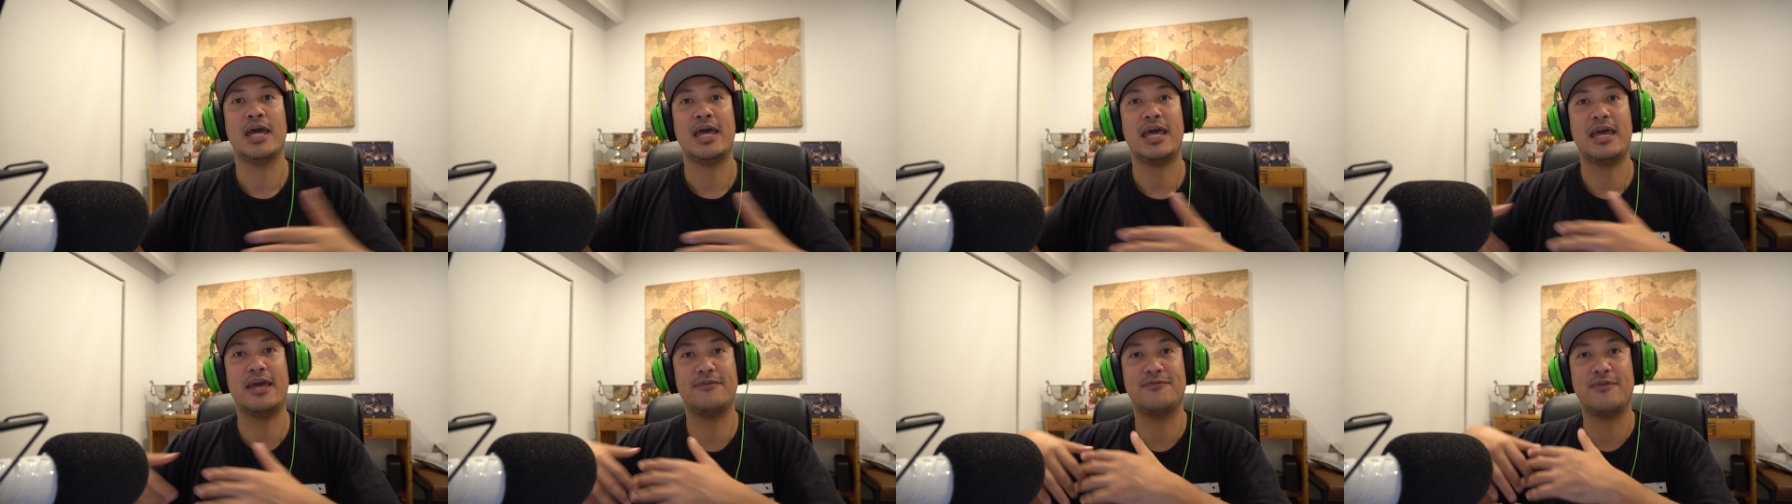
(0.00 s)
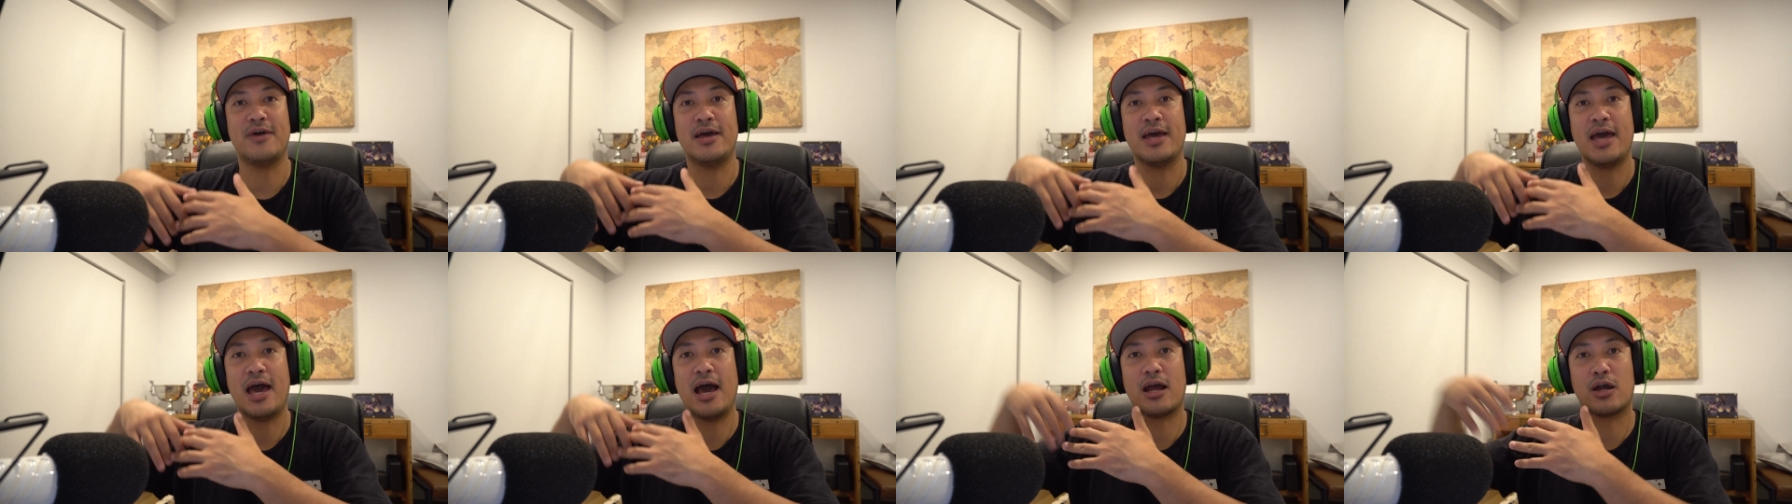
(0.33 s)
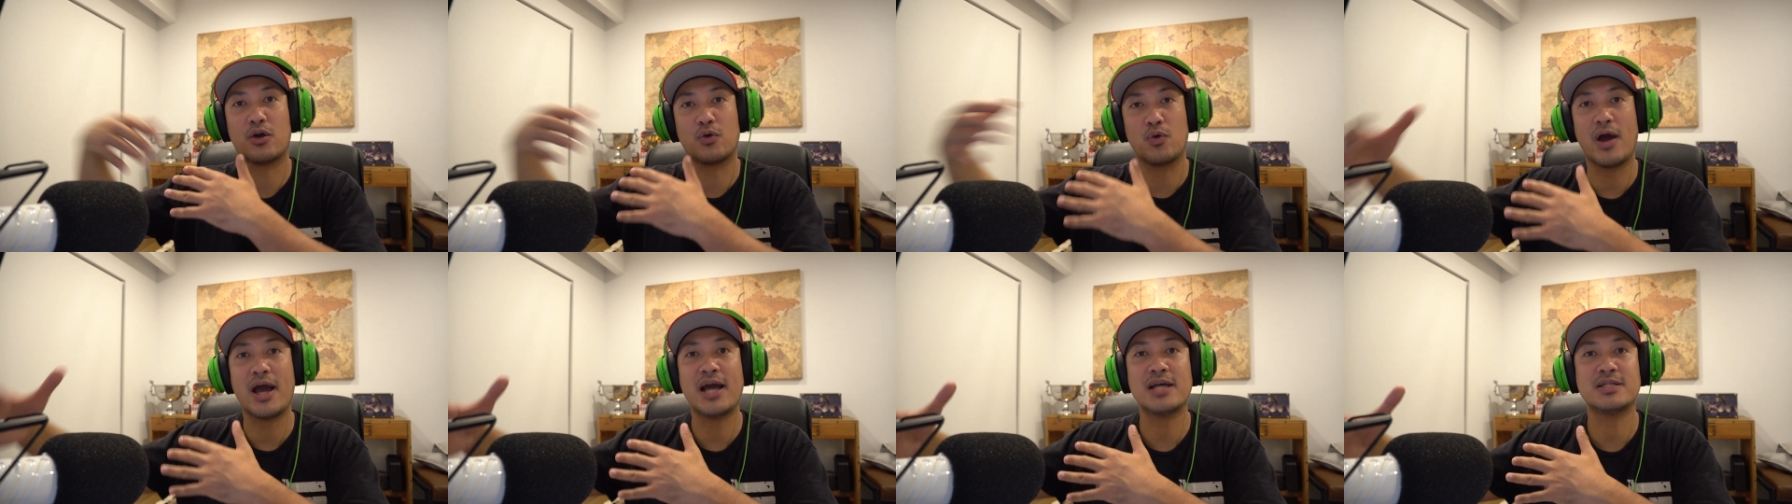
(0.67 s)
if a
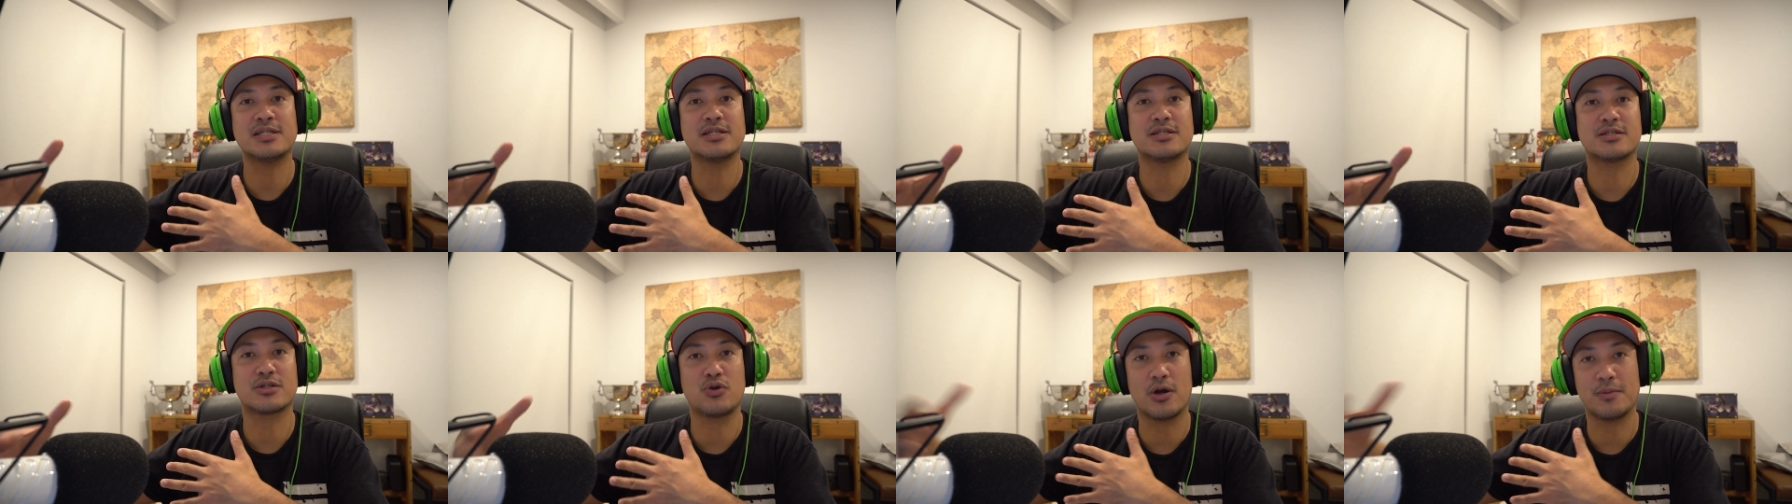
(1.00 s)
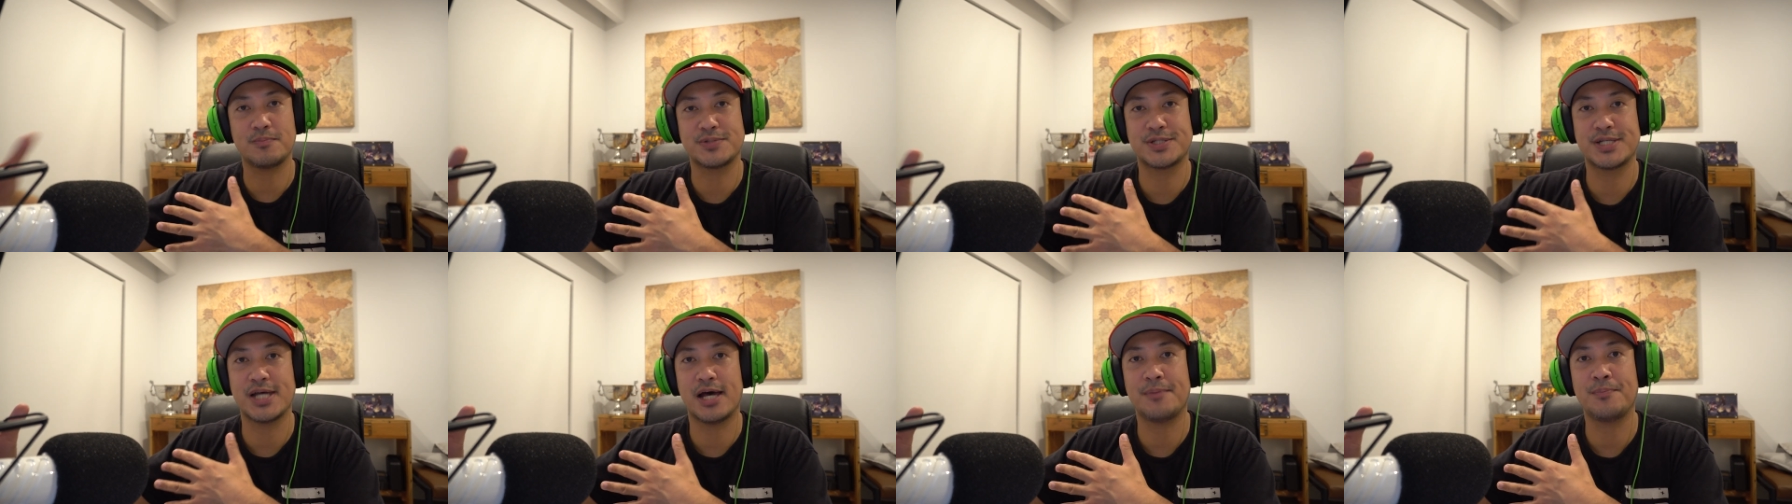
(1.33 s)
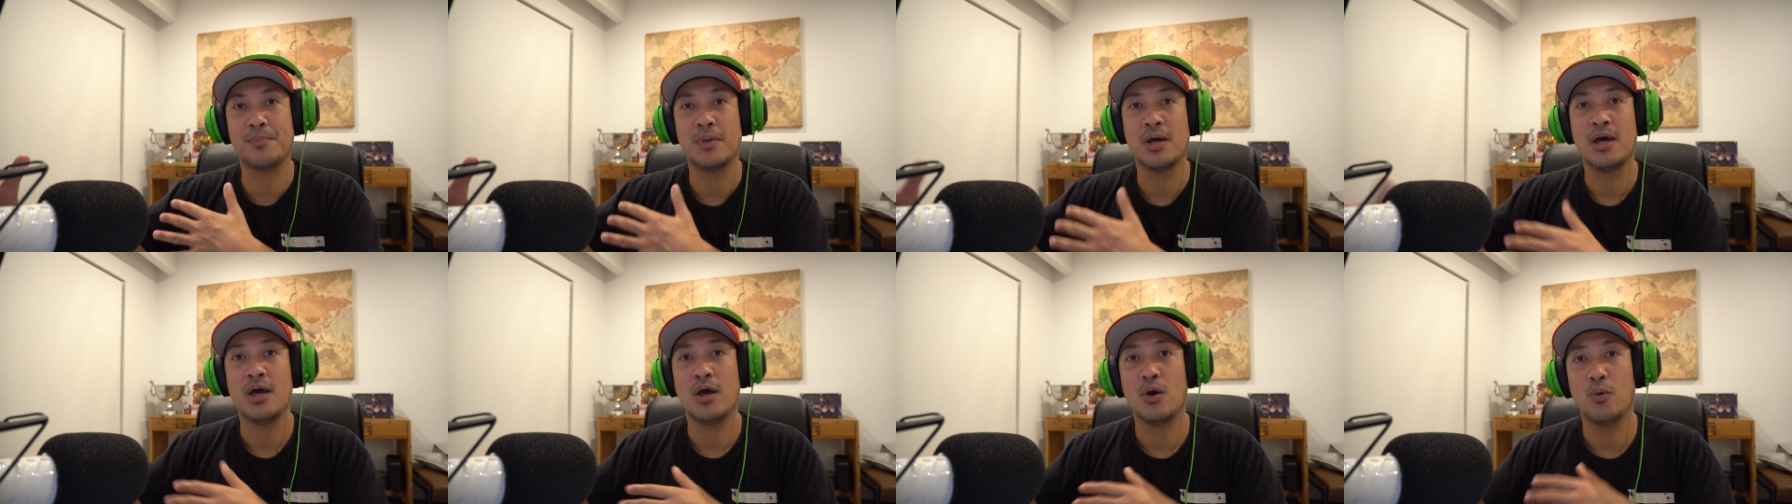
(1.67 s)
crisis crops
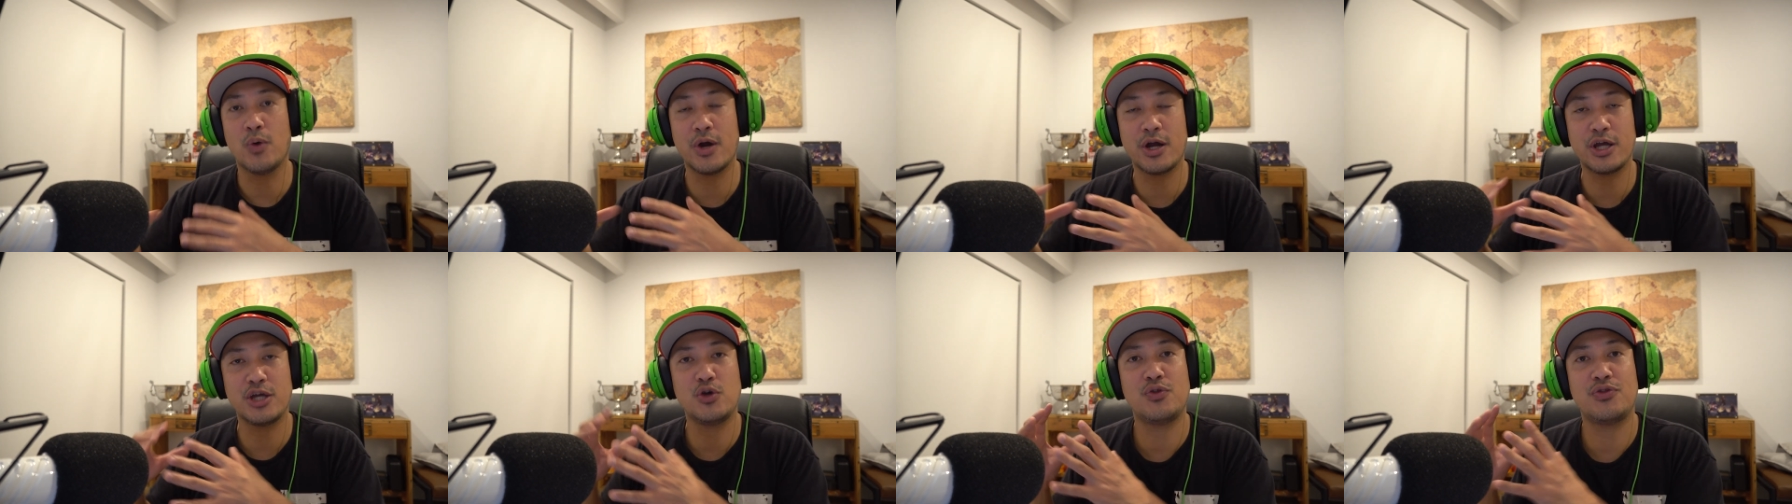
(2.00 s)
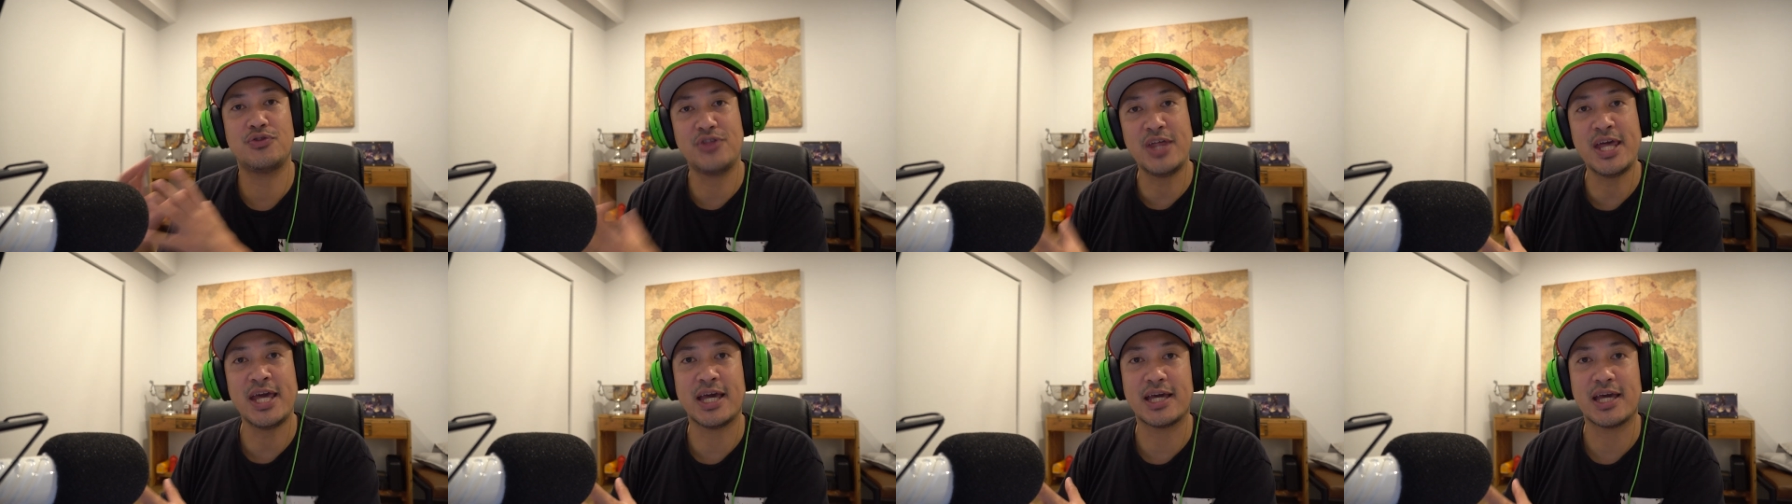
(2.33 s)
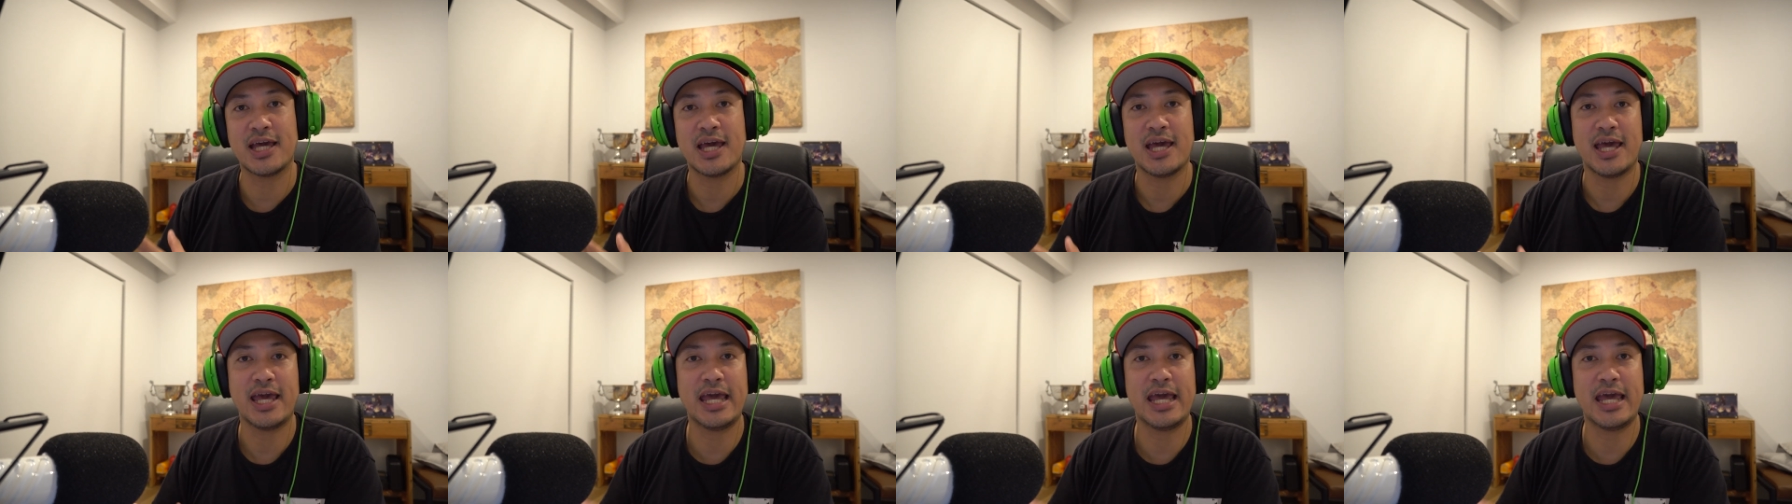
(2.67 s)
up where you think